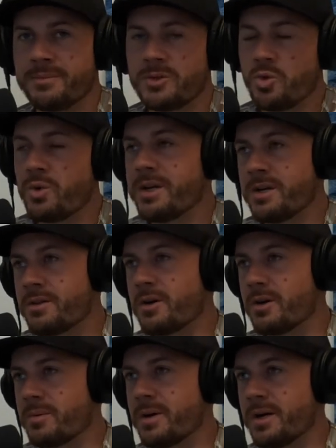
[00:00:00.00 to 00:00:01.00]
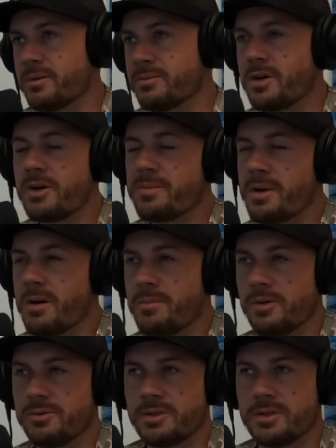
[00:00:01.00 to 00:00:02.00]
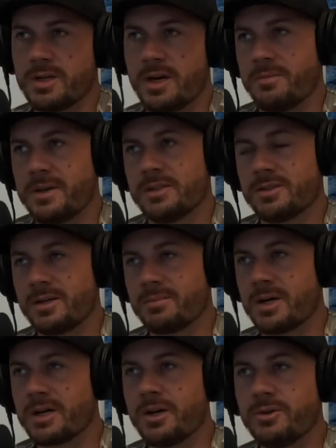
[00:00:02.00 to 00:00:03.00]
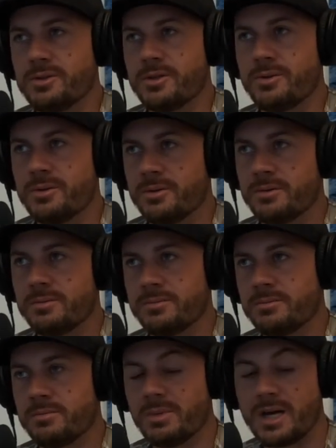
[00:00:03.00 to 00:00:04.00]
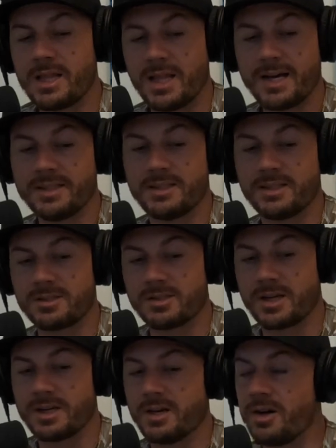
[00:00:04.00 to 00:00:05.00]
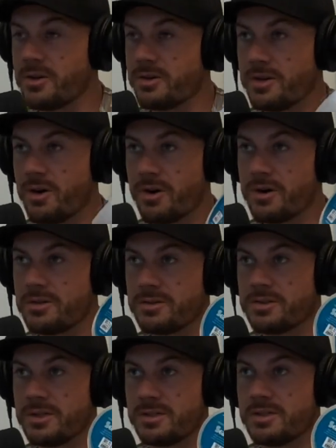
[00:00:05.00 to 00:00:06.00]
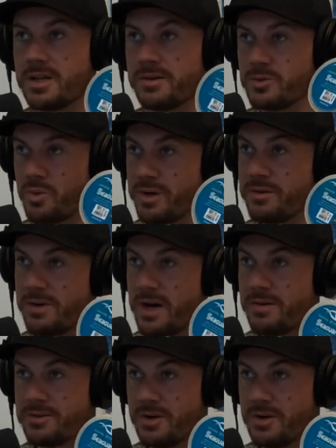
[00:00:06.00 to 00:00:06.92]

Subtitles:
to 30 pound. 30 pound most of the time. That's like my go-to. But I like this because I get 100 yards instead of 25